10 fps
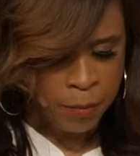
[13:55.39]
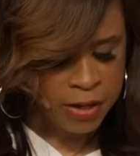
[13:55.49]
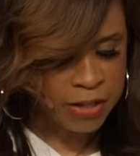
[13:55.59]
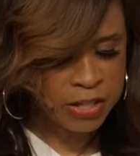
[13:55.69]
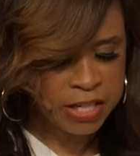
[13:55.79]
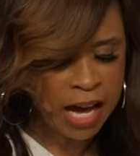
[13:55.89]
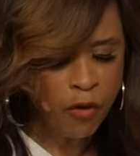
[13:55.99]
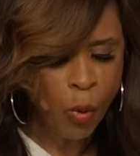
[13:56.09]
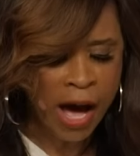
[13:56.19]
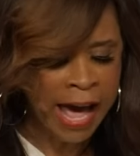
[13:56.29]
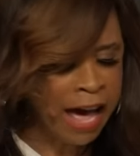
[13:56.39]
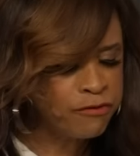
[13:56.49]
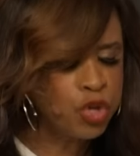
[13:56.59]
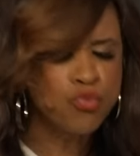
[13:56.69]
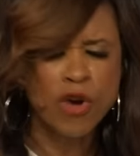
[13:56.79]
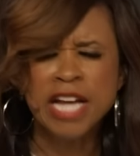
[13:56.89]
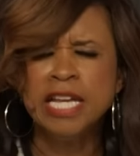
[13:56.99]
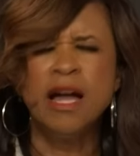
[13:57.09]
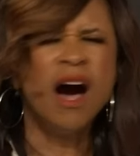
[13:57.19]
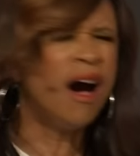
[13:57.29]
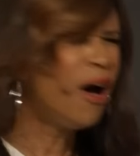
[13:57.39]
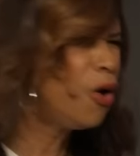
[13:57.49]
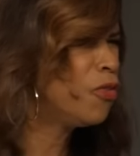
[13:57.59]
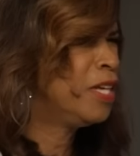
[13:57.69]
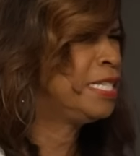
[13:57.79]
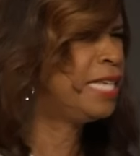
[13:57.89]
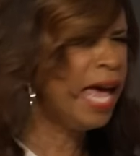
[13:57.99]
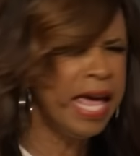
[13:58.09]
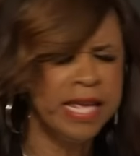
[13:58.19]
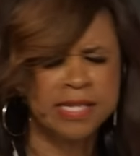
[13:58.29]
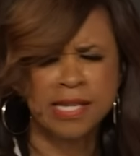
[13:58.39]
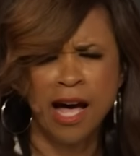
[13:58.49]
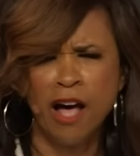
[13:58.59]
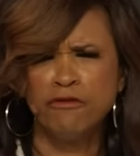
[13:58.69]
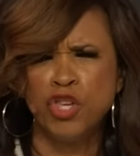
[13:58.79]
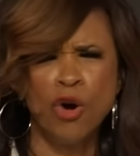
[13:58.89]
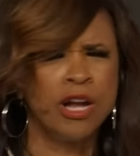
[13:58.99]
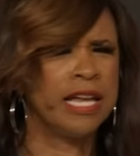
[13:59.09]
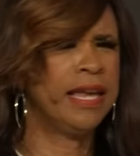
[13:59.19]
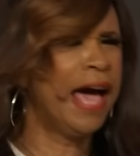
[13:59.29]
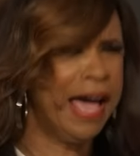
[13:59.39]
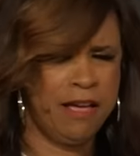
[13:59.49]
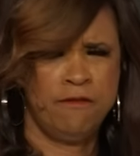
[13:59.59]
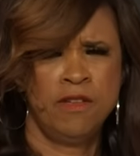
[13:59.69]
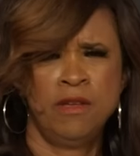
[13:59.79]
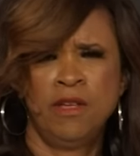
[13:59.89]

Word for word: Because the devil will have you running all the days of your life.